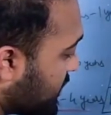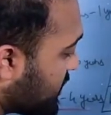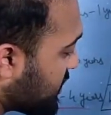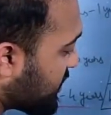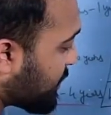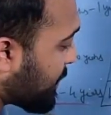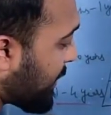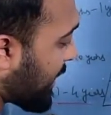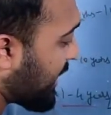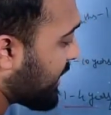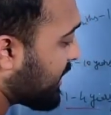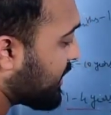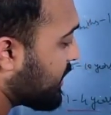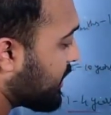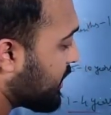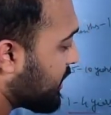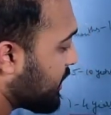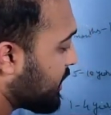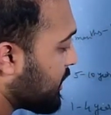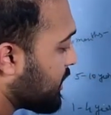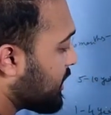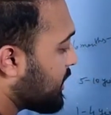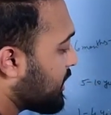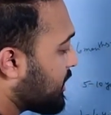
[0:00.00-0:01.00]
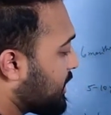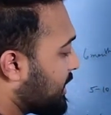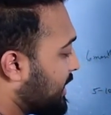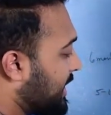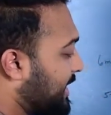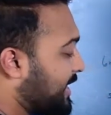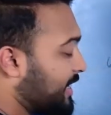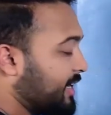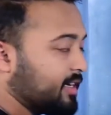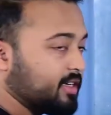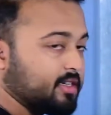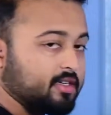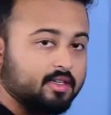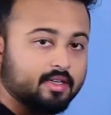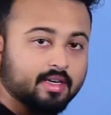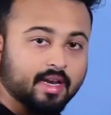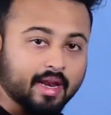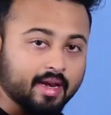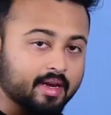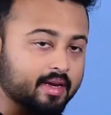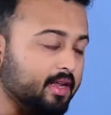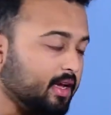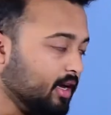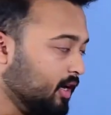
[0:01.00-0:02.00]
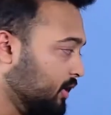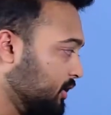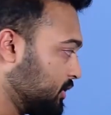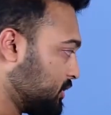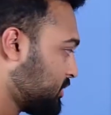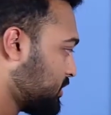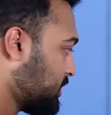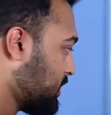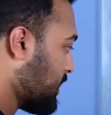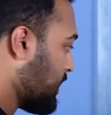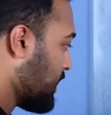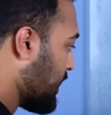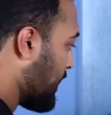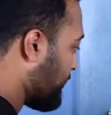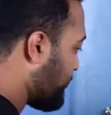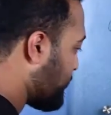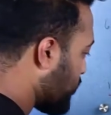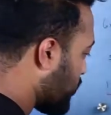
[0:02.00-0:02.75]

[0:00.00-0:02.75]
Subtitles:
spend nearly 10 years. If